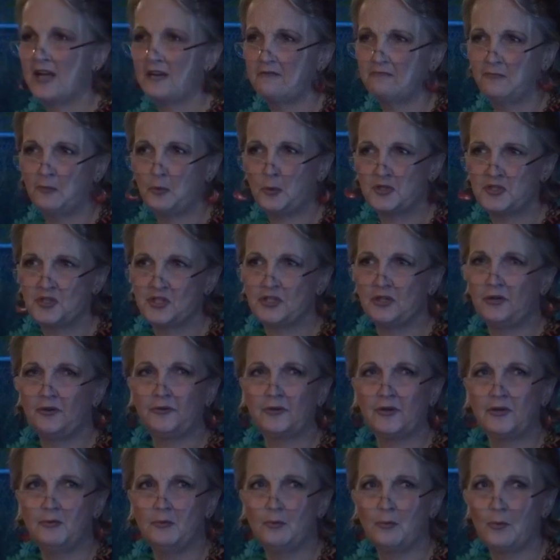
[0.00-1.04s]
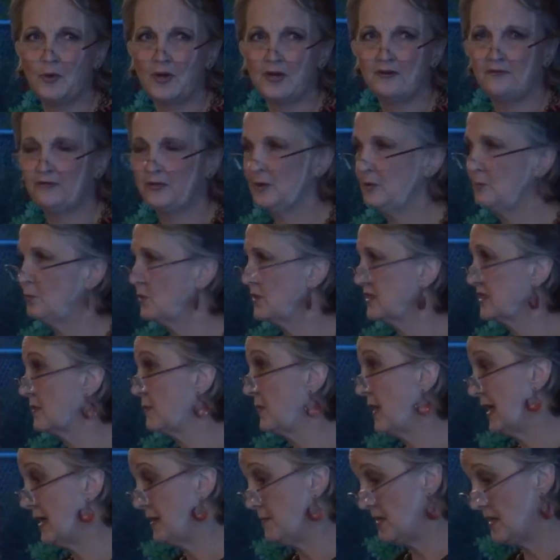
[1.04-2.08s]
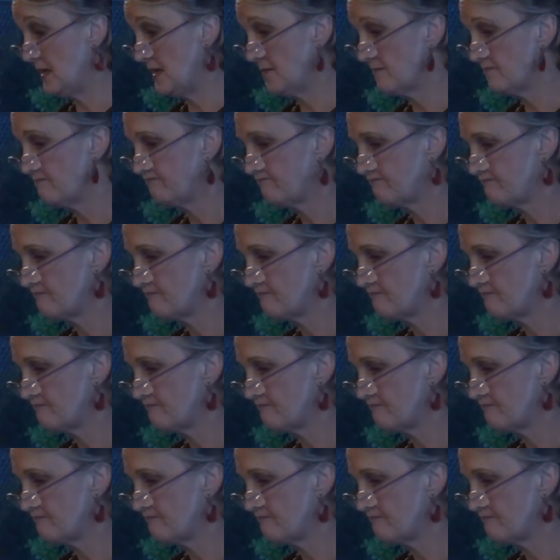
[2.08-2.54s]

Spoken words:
had 4 children, one of whom was a baby.